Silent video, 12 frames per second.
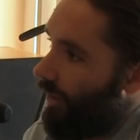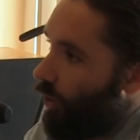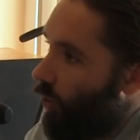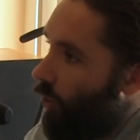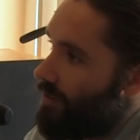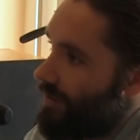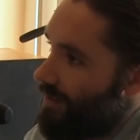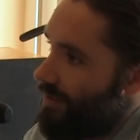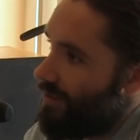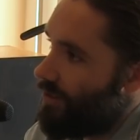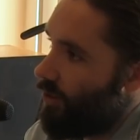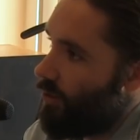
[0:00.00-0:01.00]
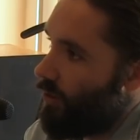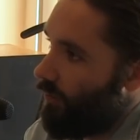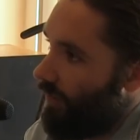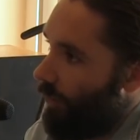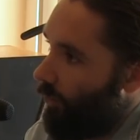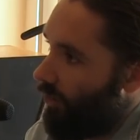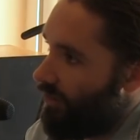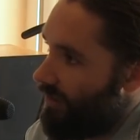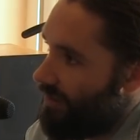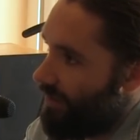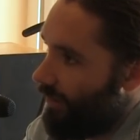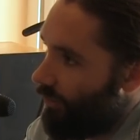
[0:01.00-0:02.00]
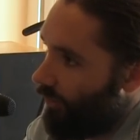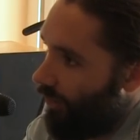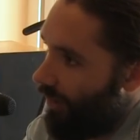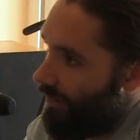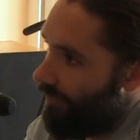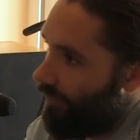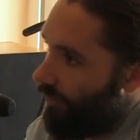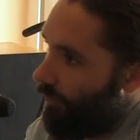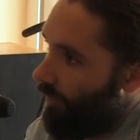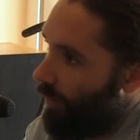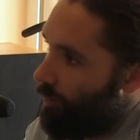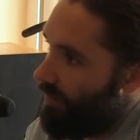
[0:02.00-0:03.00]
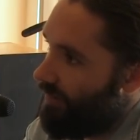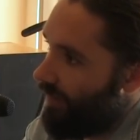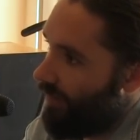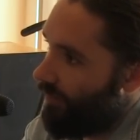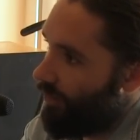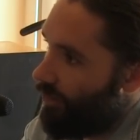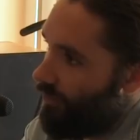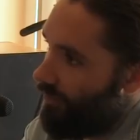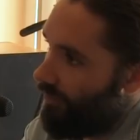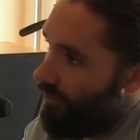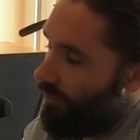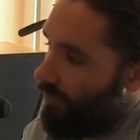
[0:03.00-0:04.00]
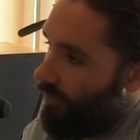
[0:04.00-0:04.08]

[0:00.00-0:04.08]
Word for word: It, it causes social networks to centralize yes. around particular yes, users.